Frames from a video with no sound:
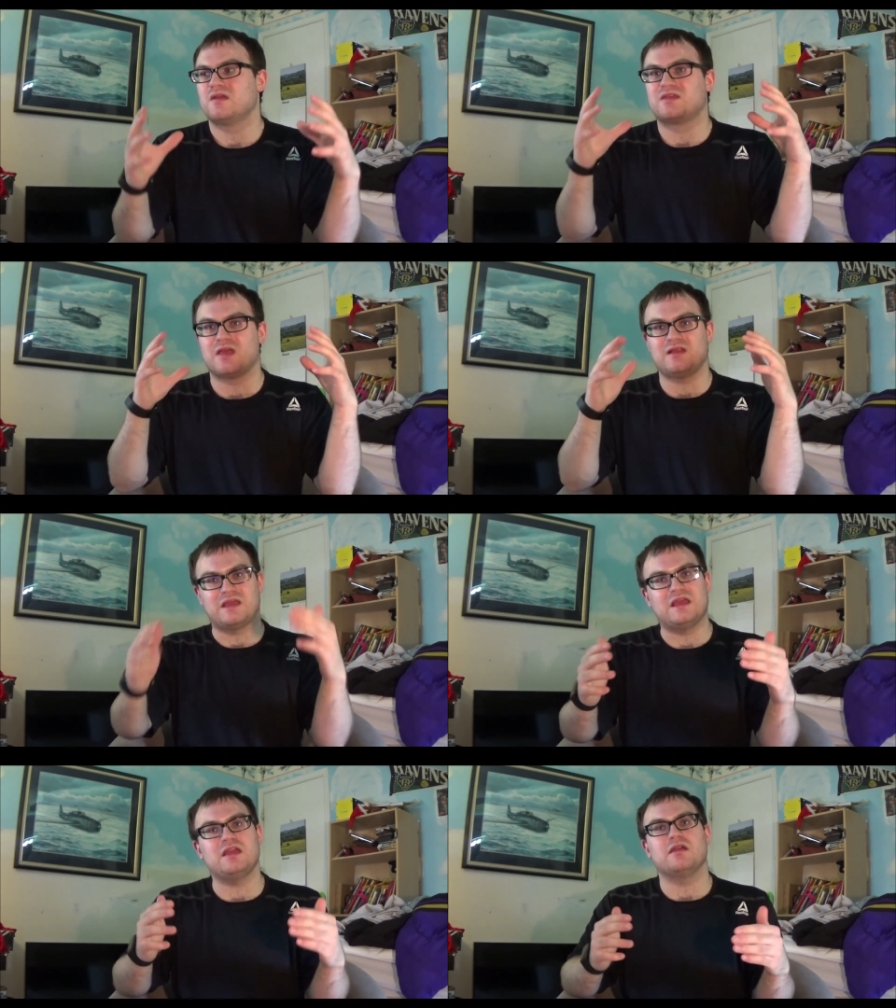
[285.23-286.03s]
Can
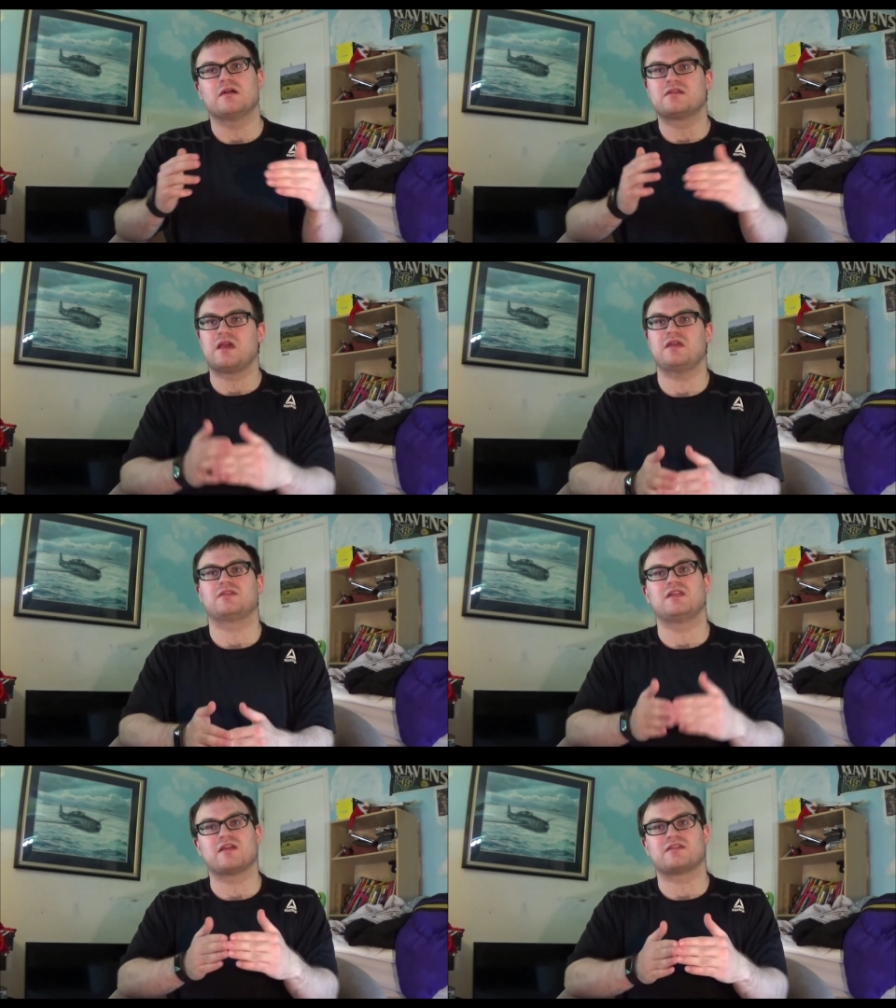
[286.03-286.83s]
he take
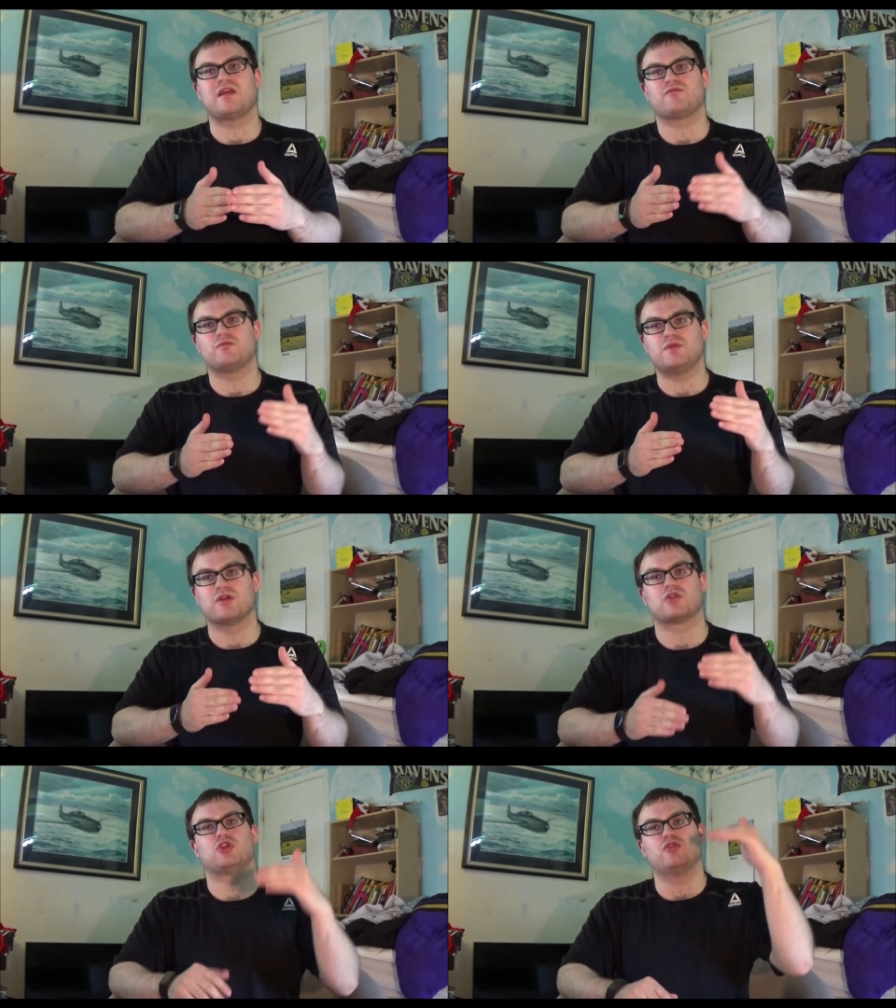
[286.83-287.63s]
the next step from year
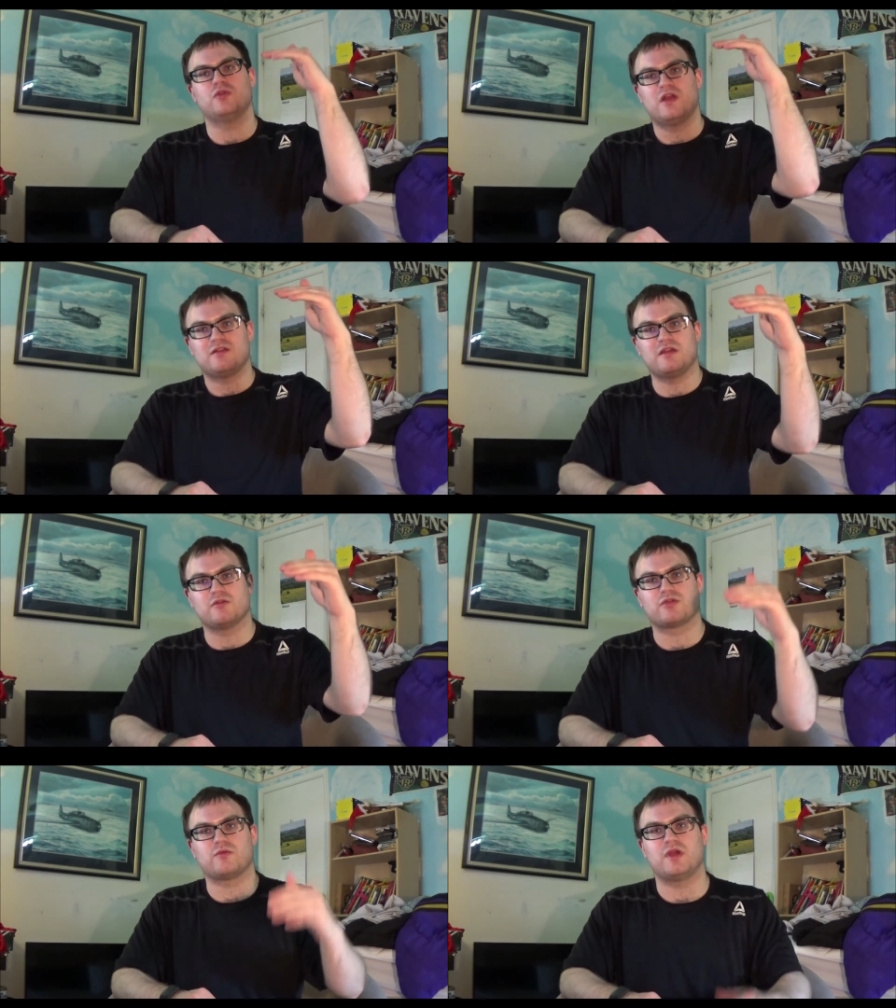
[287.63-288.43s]
2 to year
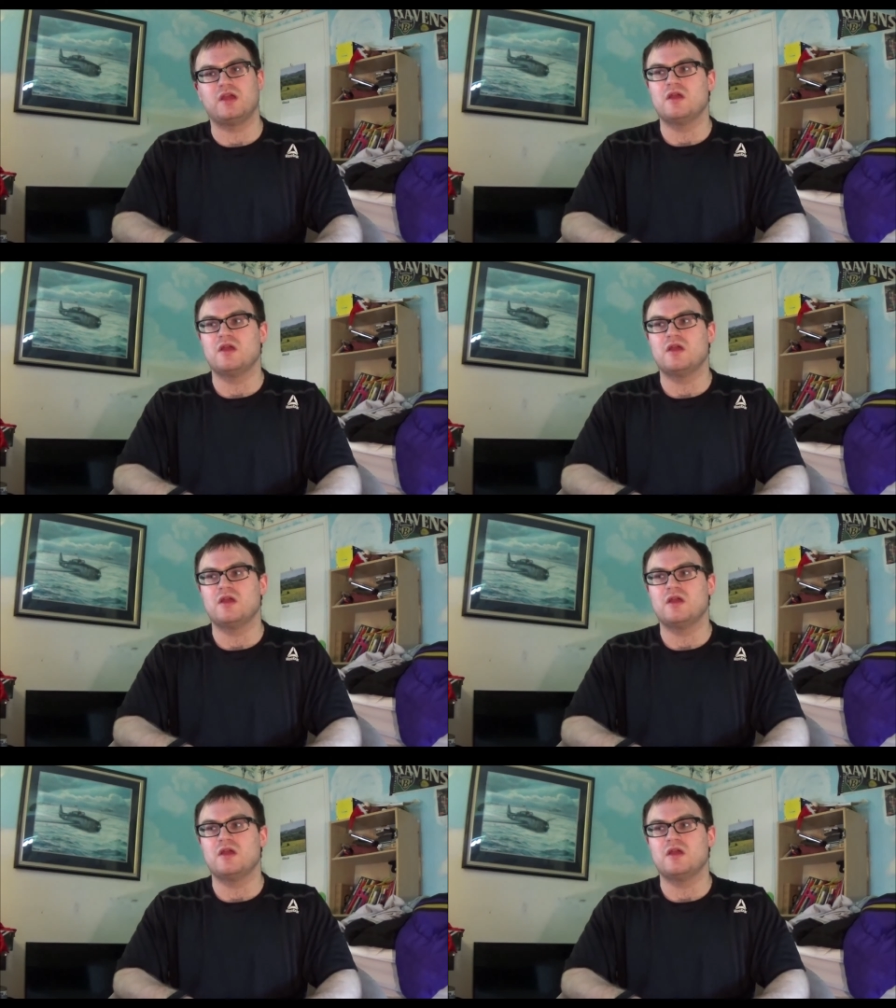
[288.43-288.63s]
3